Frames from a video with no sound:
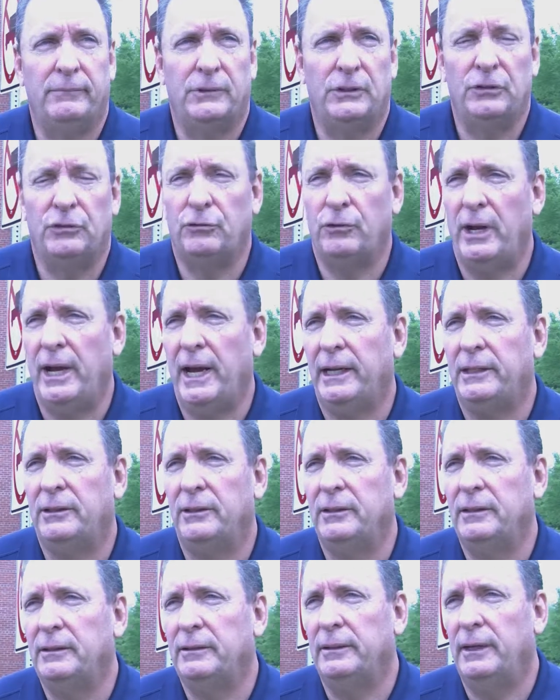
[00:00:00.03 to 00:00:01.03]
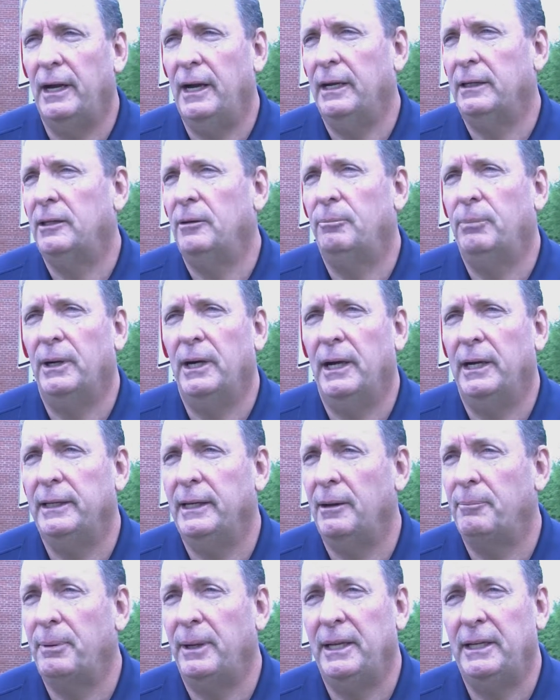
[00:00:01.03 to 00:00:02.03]
distracted and
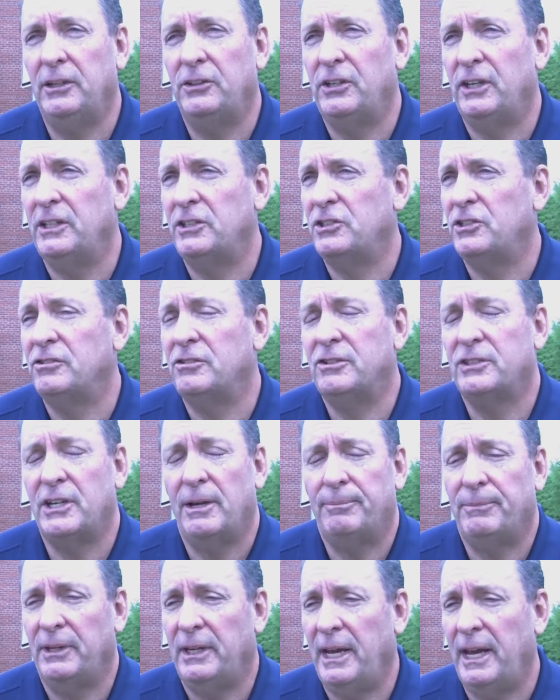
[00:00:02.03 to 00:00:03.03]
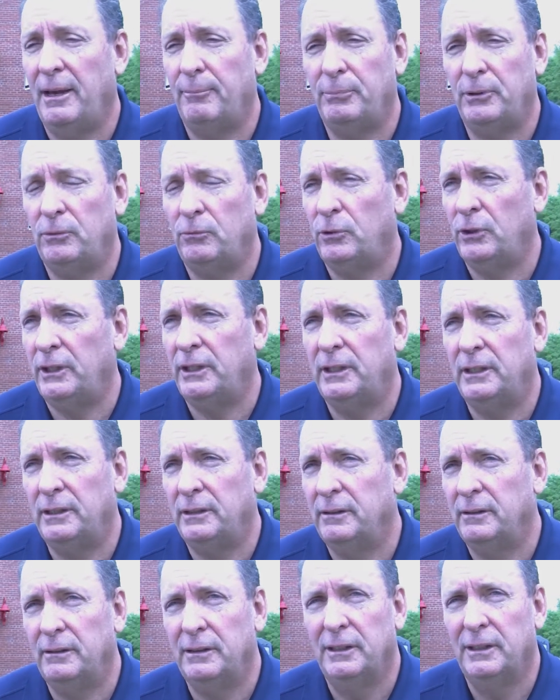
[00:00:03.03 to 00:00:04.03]
occupied, not paying attention. Something happened where he
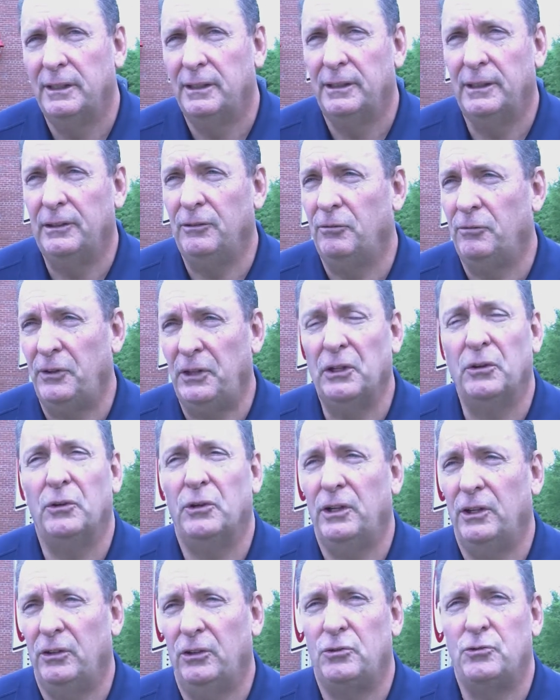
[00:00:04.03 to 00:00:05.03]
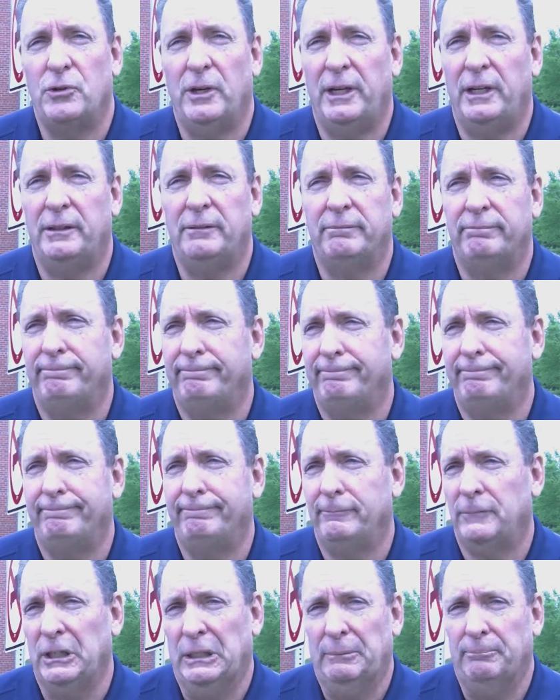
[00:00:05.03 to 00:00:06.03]
didn't didn't feel or hear the train
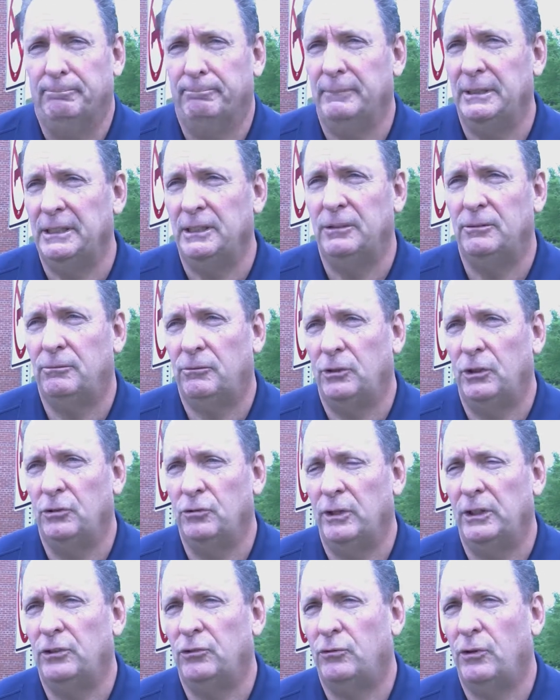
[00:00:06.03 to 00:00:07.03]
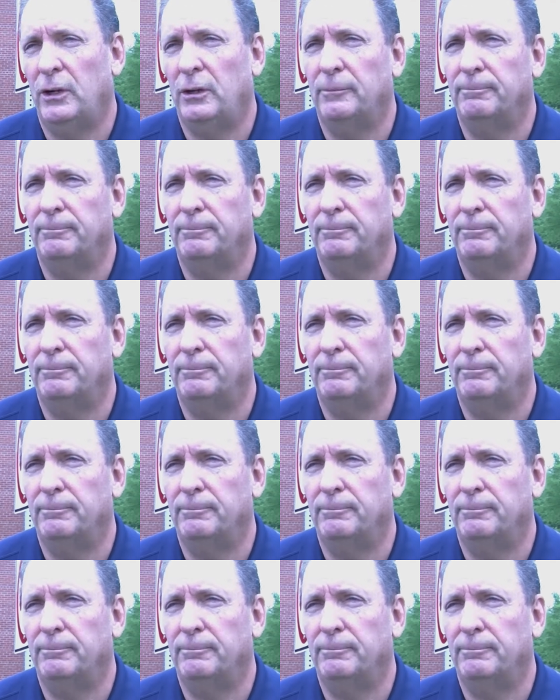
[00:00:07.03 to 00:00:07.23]
come, and the, the train struck